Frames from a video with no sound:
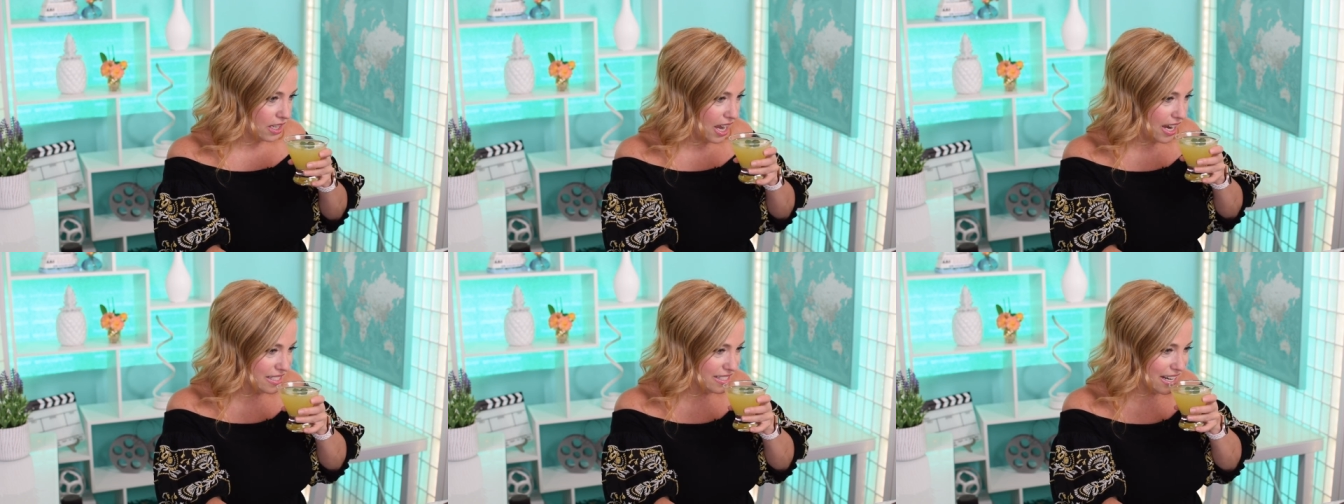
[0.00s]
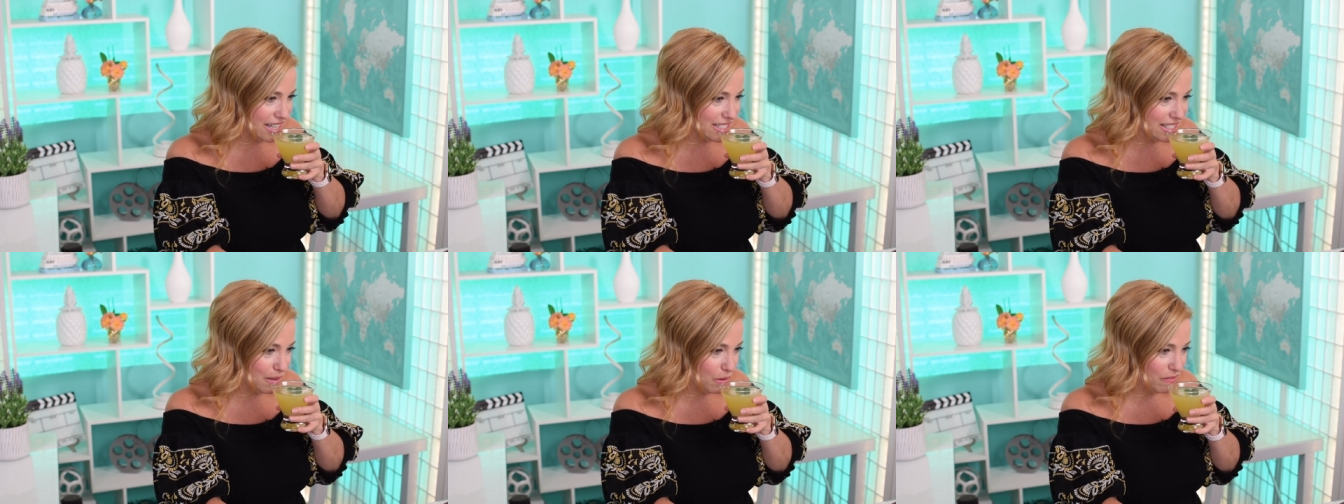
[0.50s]
Hi,
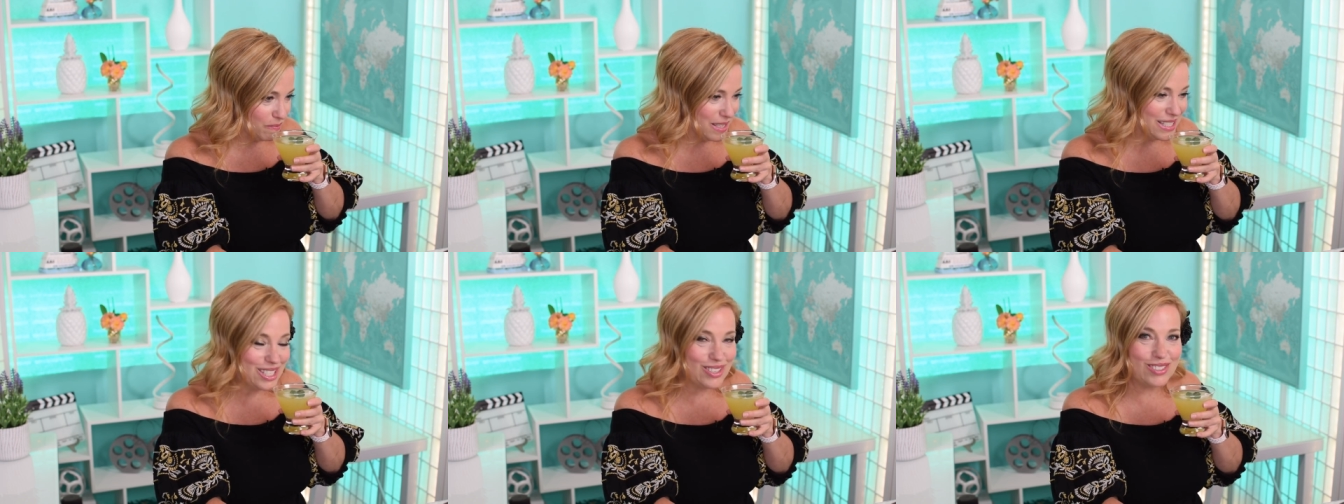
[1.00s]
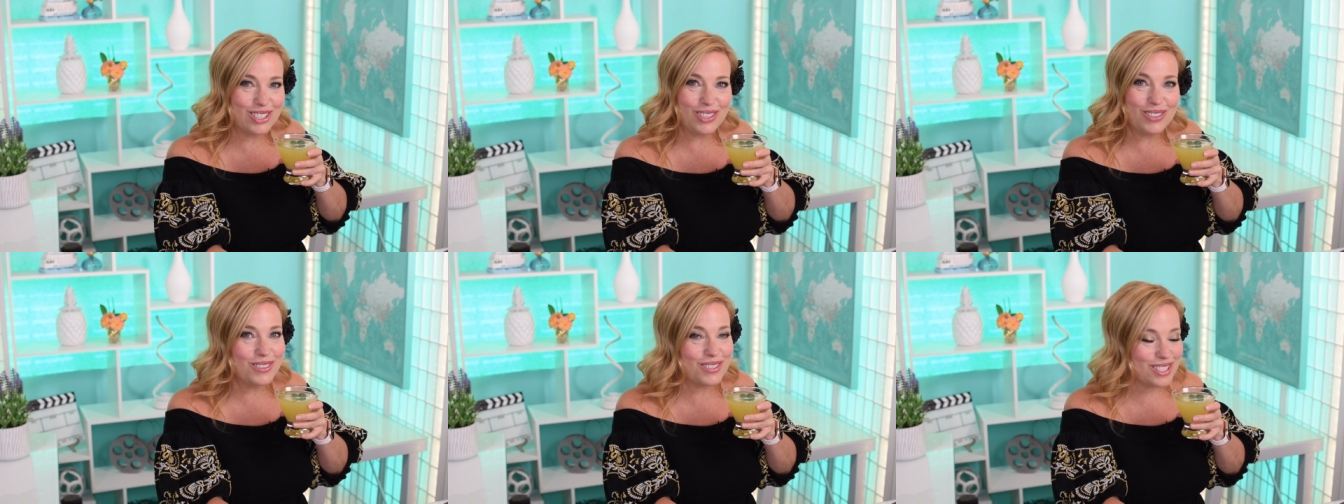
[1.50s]
Daisy. We've missed you
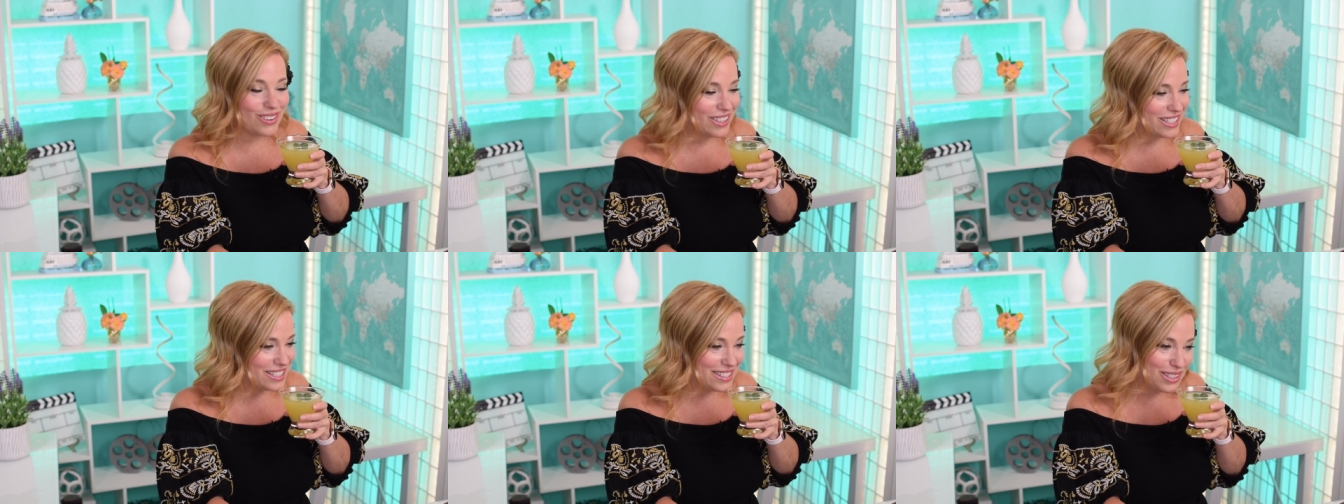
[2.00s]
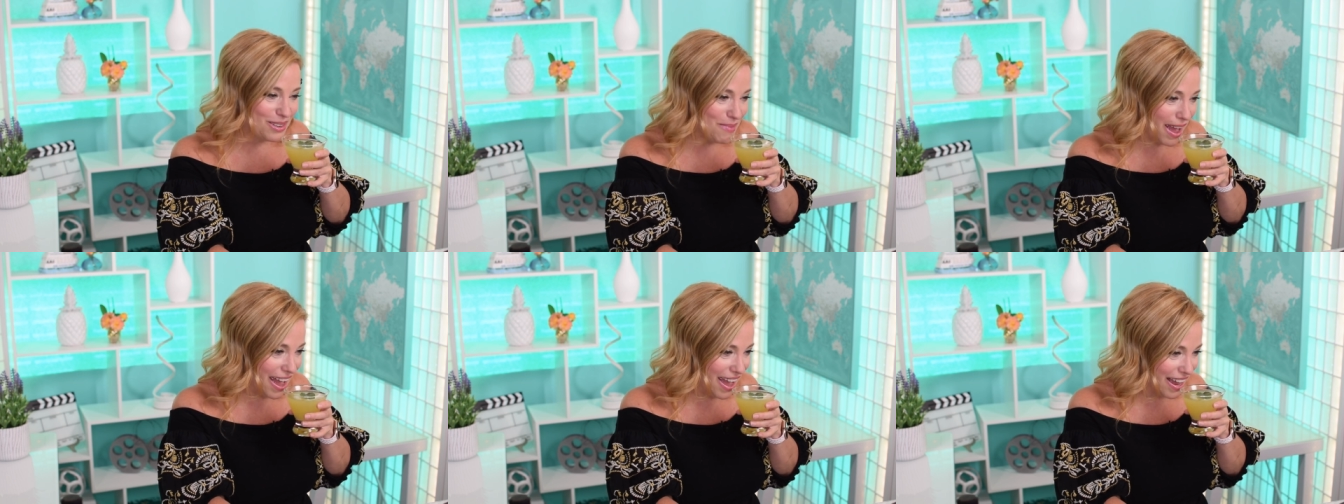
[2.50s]
too. So good to see you
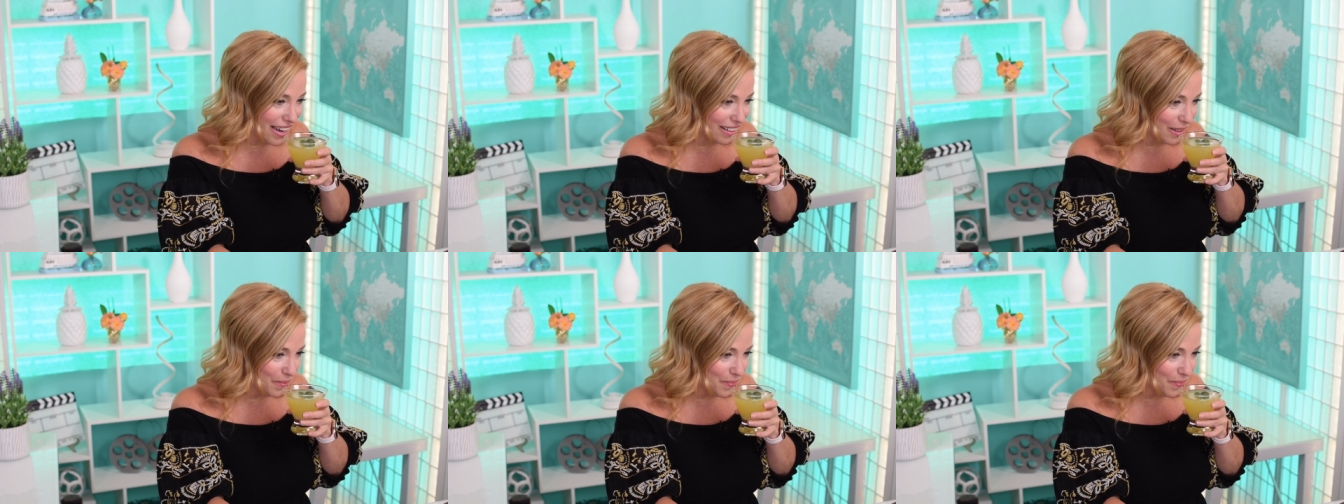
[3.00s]
back.